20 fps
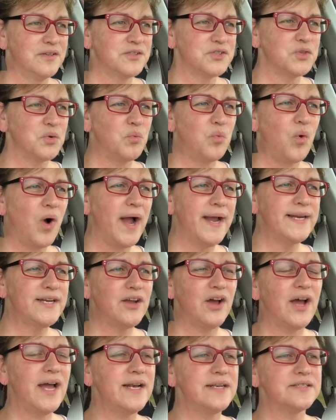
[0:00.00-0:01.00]
So why
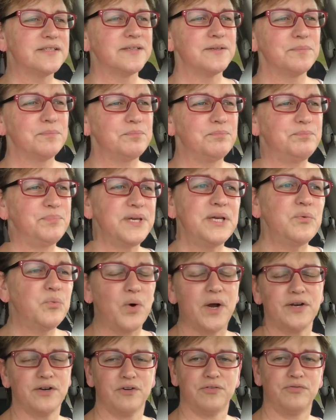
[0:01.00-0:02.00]
not be
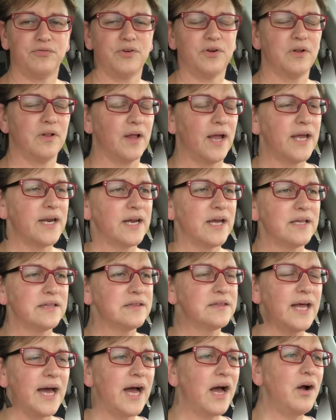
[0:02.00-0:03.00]
wonderful and
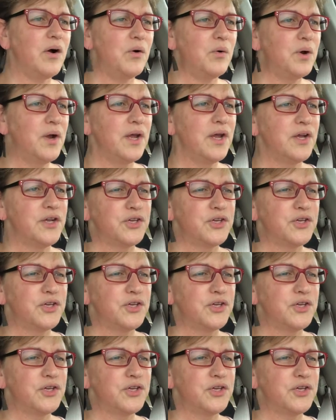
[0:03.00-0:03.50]
allow